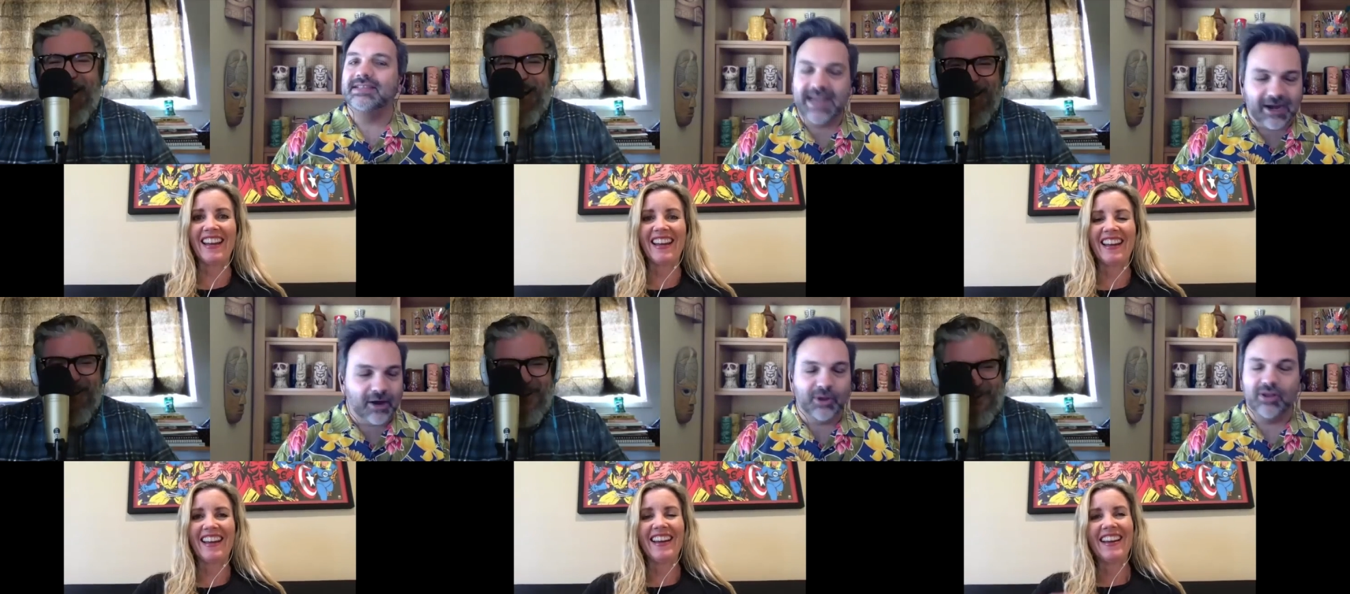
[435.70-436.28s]

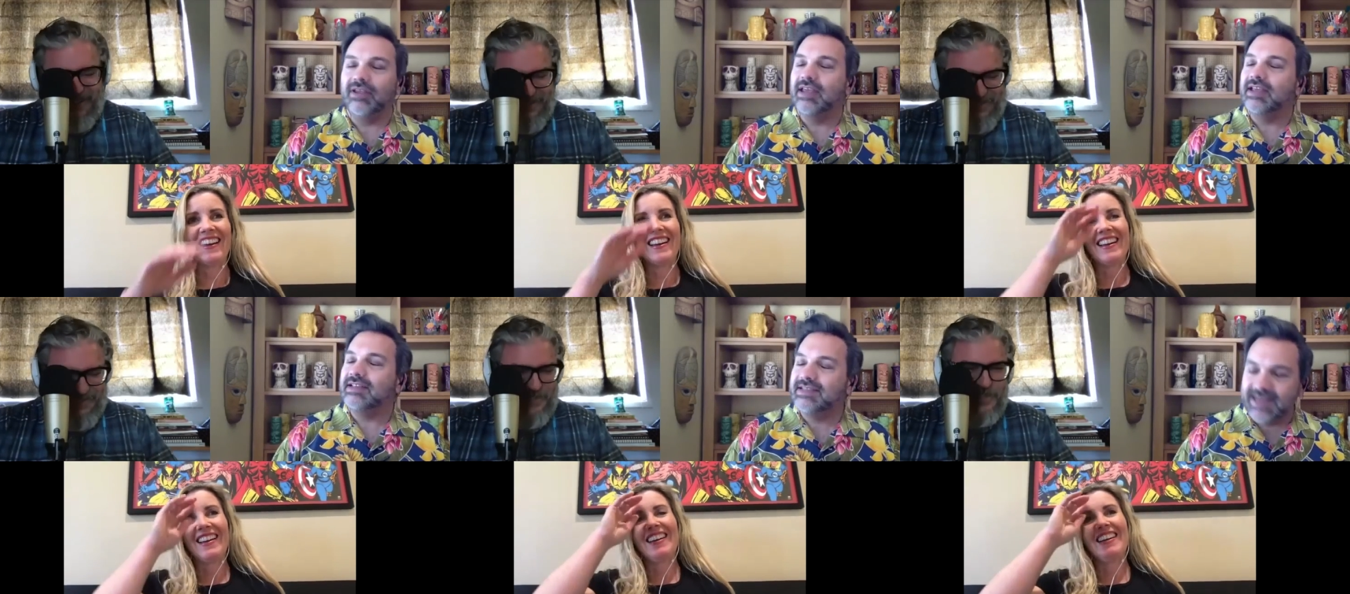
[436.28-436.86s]
Speaker 1: terrible,
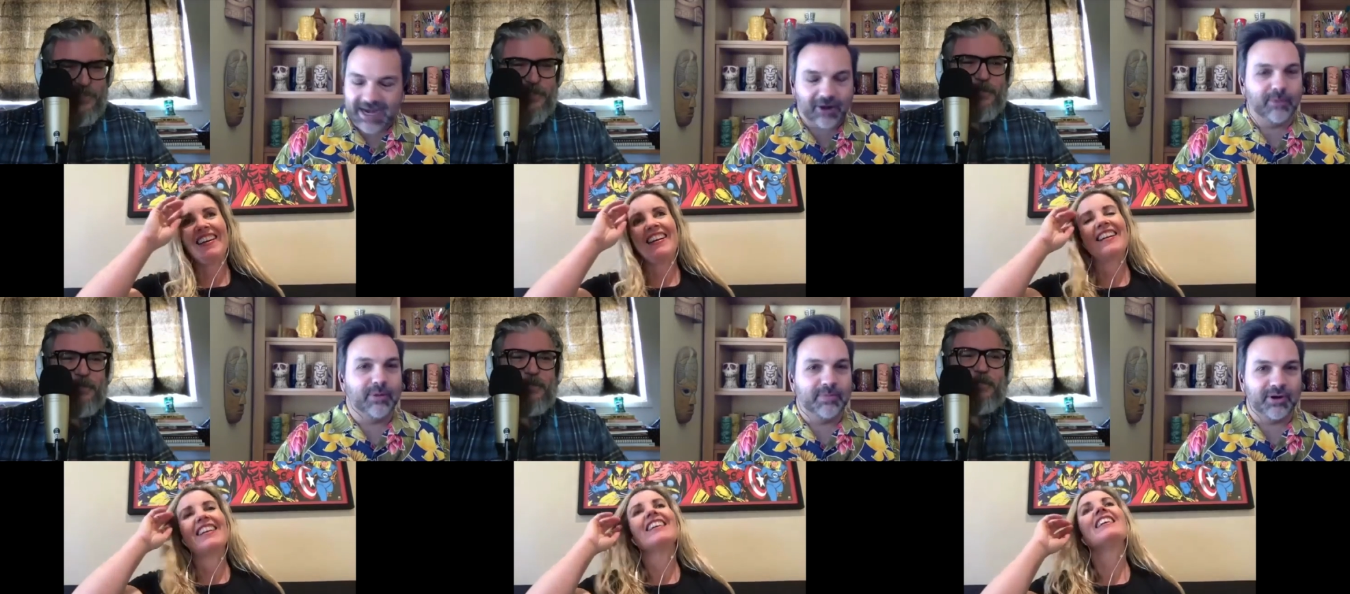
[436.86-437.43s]

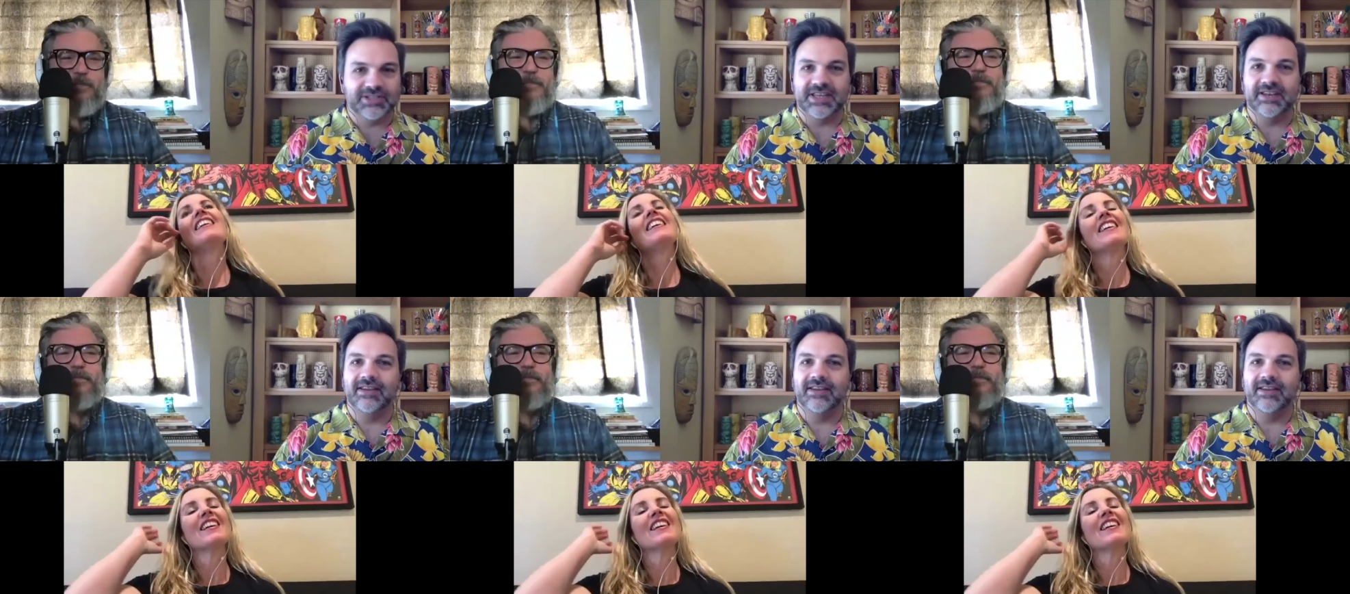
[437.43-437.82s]
terrible person.